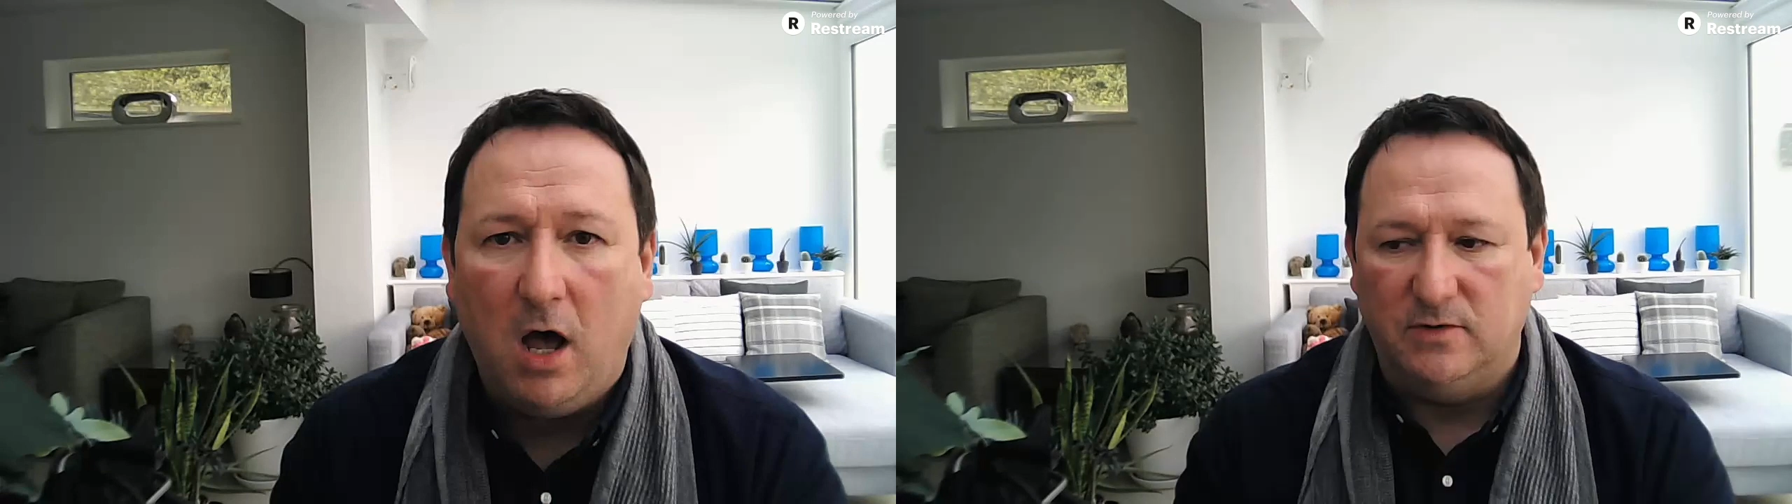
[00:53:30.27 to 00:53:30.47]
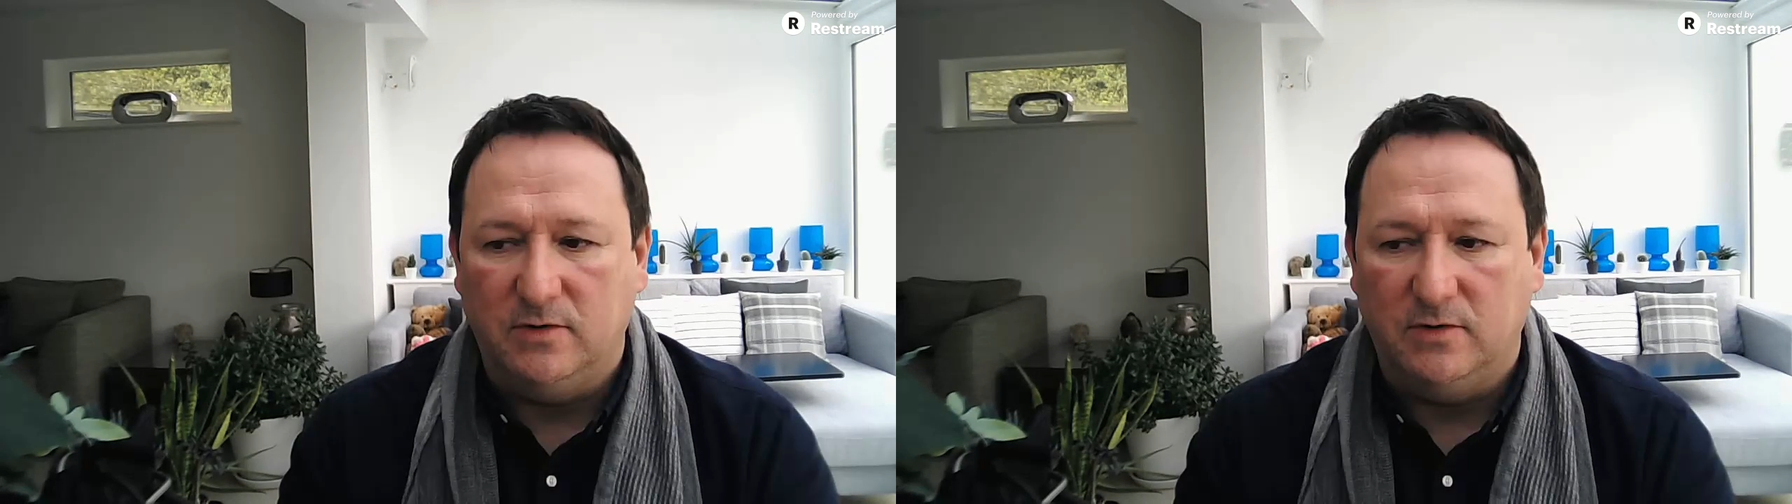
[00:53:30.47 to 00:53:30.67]

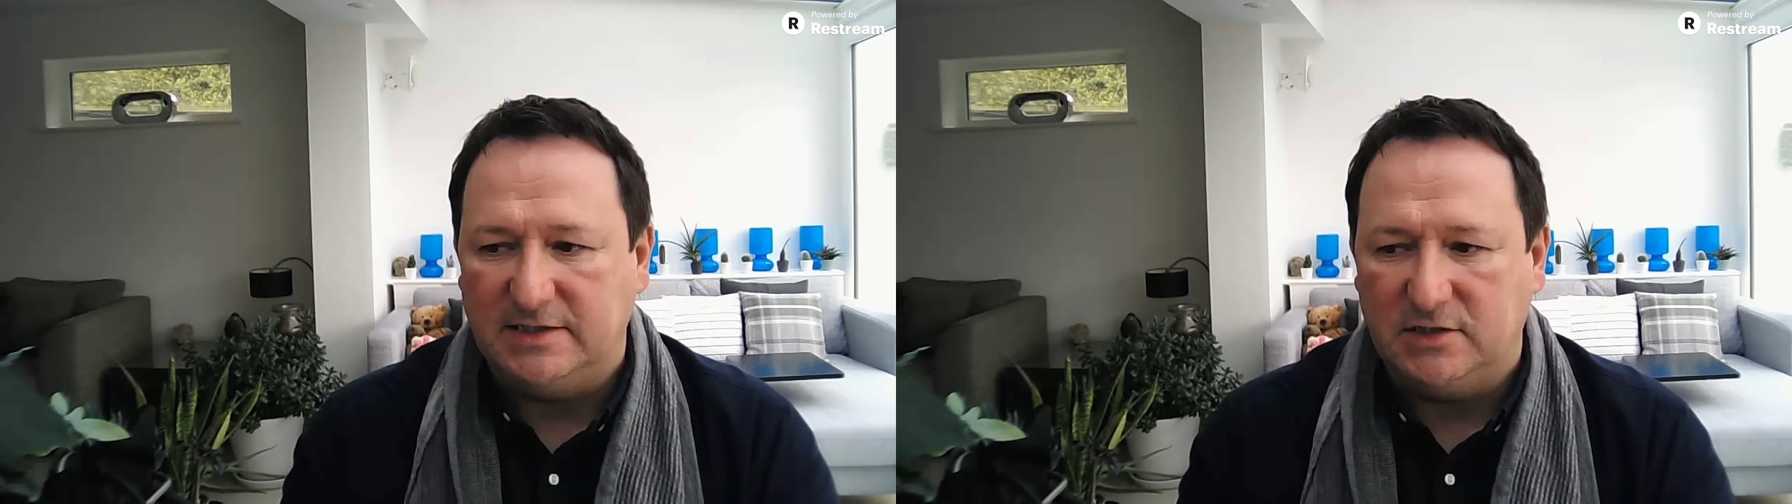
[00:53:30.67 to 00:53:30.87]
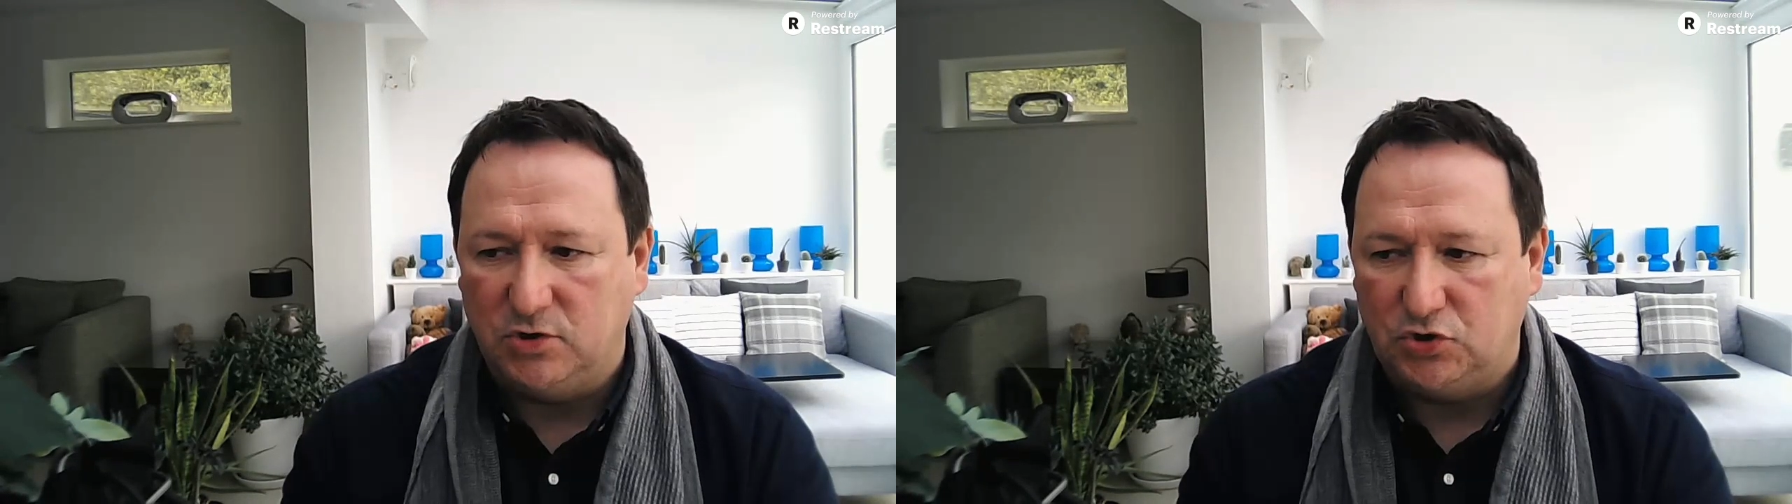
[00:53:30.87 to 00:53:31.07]
doing
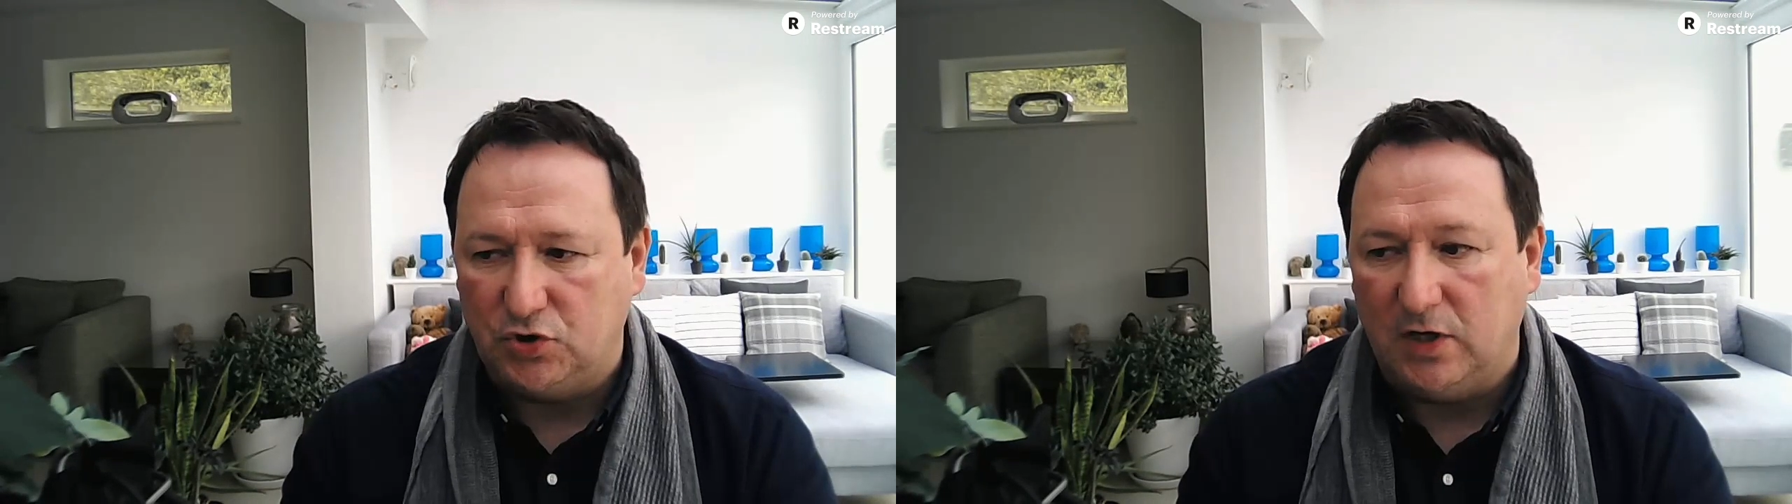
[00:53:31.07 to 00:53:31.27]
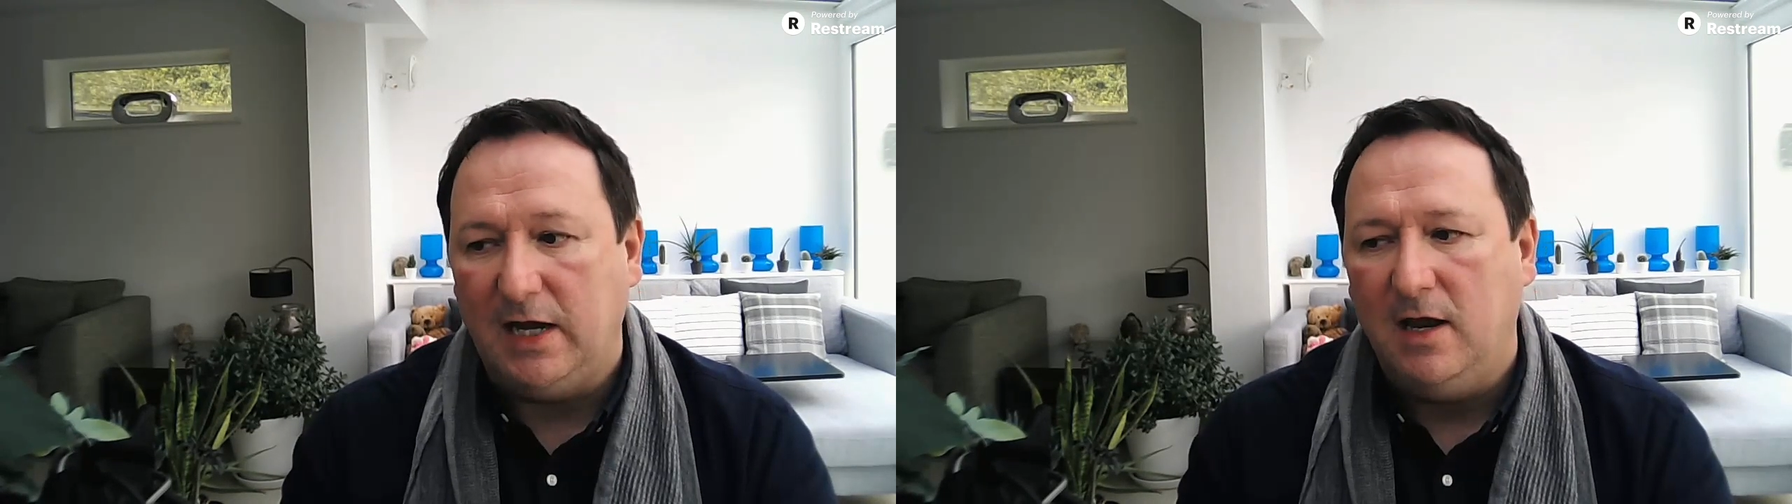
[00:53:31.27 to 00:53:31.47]
this to a
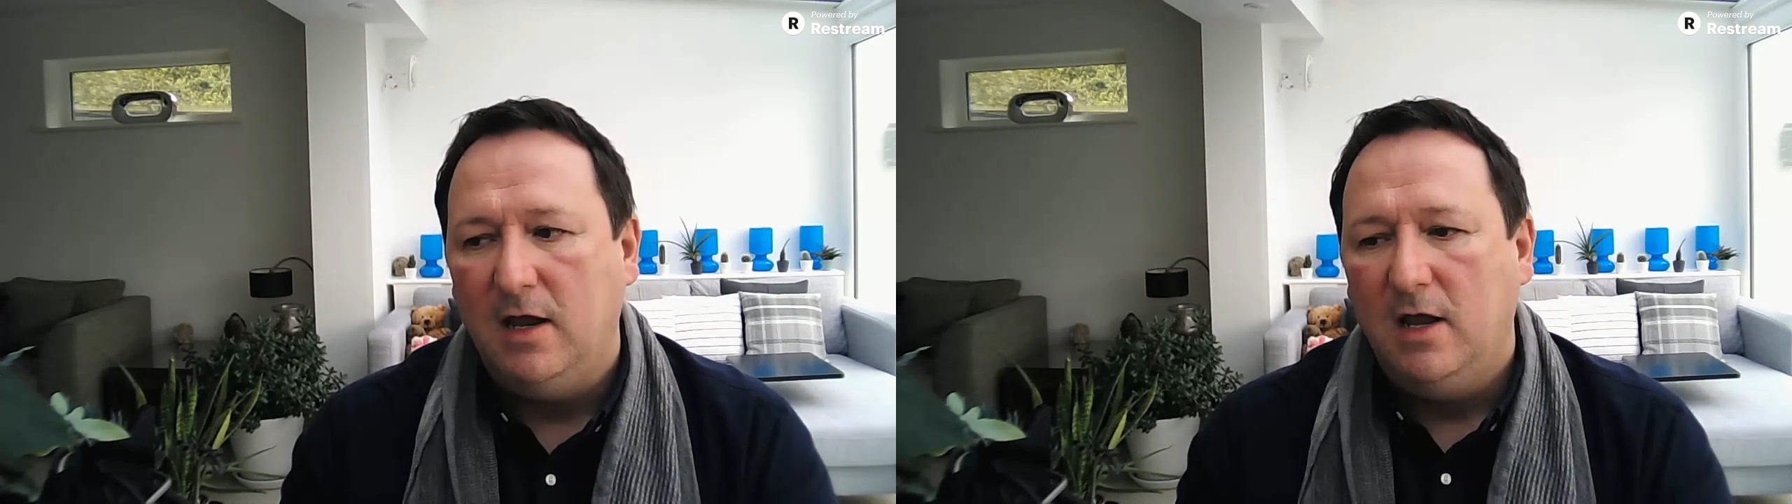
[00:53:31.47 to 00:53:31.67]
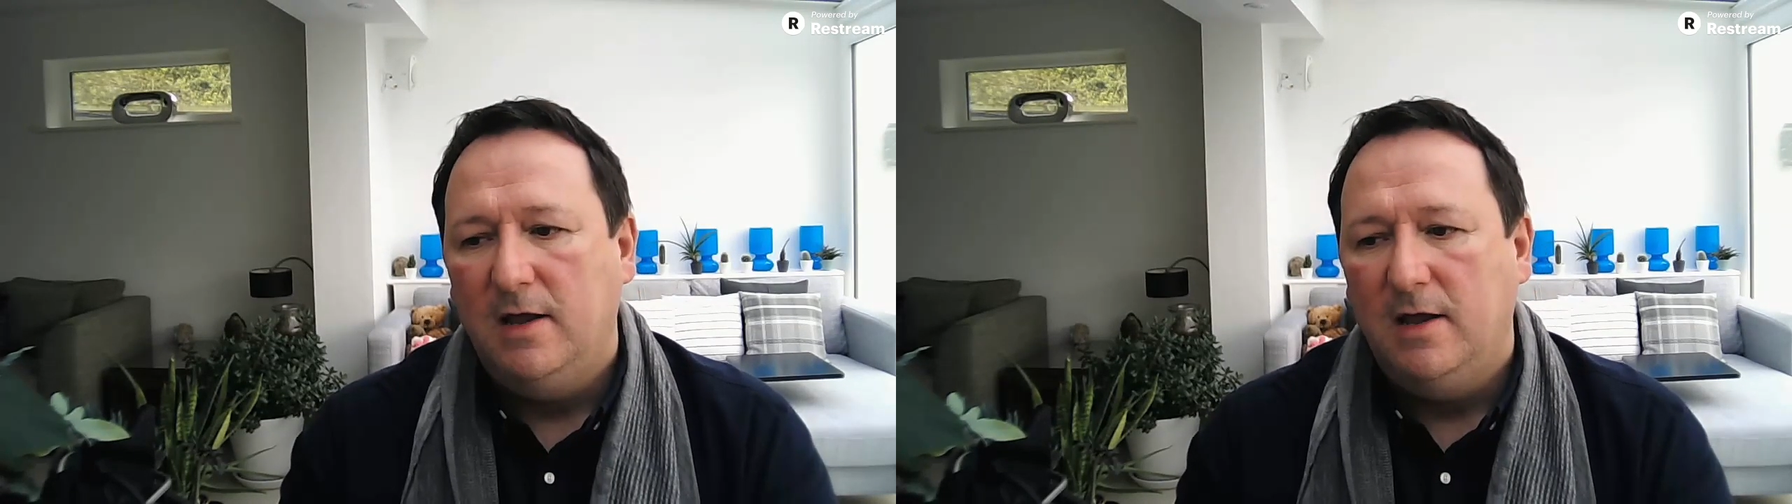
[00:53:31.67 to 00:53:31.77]
tree,